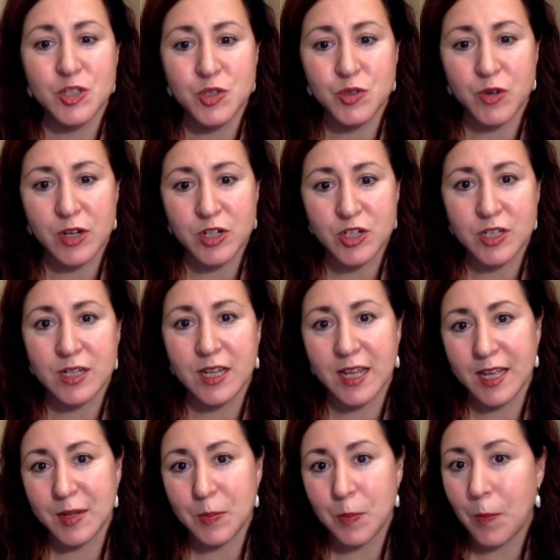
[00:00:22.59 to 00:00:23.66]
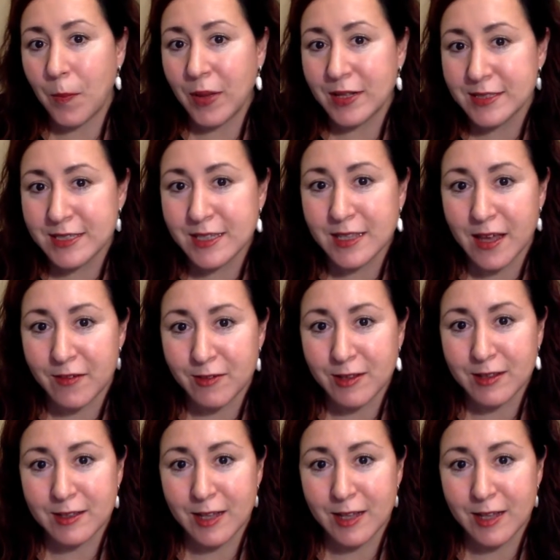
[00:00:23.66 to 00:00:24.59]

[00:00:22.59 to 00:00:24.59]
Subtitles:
instruction in multi-level